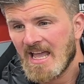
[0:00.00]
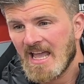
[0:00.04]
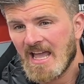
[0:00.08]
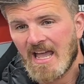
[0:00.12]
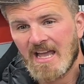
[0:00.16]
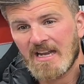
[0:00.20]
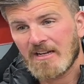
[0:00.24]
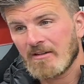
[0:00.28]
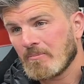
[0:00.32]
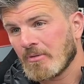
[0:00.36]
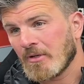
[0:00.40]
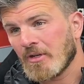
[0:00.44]

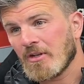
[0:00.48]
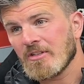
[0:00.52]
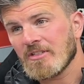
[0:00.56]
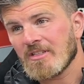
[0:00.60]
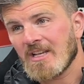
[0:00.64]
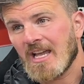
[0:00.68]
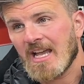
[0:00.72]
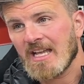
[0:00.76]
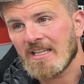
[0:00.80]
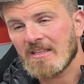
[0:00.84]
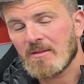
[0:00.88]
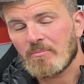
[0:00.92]
and because
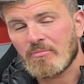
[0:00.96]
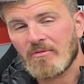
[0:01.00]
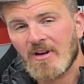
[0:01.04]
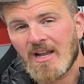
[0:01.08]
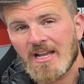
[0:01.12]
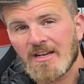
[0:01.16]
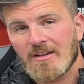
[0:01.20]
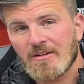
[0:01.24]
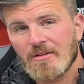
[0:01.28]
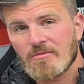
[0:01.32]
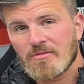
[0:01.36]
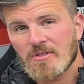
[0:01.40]
I had the
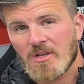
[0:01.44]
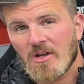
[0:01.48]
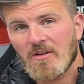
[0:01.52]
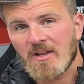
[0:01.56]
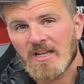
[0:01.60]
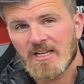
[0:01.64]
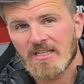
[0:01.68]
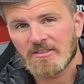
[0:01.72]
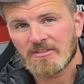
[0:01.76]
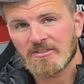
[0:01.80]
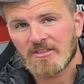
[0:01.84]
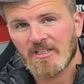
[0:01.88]
brand new
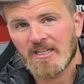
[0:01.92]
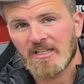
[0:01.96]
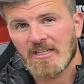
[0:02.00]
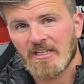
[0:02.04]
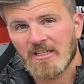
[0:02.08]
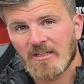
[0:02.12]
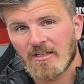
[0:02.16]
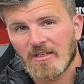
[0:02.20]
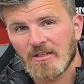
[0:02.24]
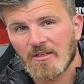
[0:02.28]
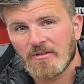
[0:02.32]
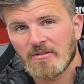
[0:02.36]
tyres that it
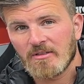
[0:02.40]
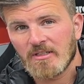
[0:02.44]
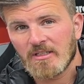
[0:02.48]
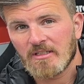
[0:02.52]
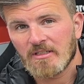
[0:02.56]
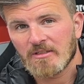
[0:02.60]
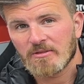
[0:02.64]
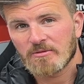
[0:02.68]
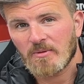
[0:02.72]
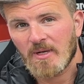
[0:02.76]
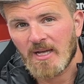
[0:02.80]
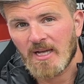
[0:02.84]
included
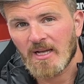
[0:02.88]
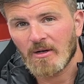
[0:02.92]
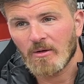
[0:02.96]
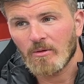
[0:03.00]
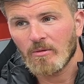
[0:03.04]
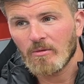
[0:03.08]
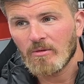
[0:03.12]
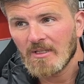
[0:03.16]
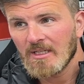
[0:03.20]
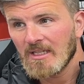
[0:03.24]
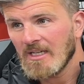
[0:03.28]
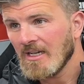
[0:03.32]
as
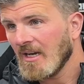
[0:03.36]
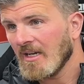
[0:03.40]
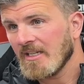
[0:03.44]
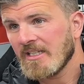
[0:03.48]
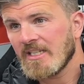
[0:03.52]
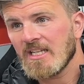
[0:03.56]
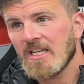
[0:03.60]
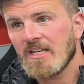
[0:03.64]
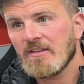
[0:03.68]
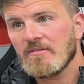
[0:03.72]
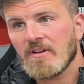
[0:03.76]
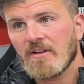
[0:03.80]
well, I
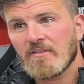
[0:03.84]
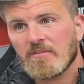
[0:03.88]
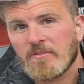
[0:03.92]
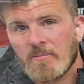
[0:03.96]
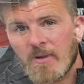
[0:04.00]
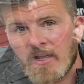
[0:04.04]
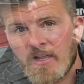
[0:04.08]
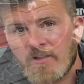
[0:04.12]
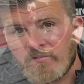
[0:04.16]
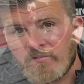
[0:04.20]
didn't even have to pay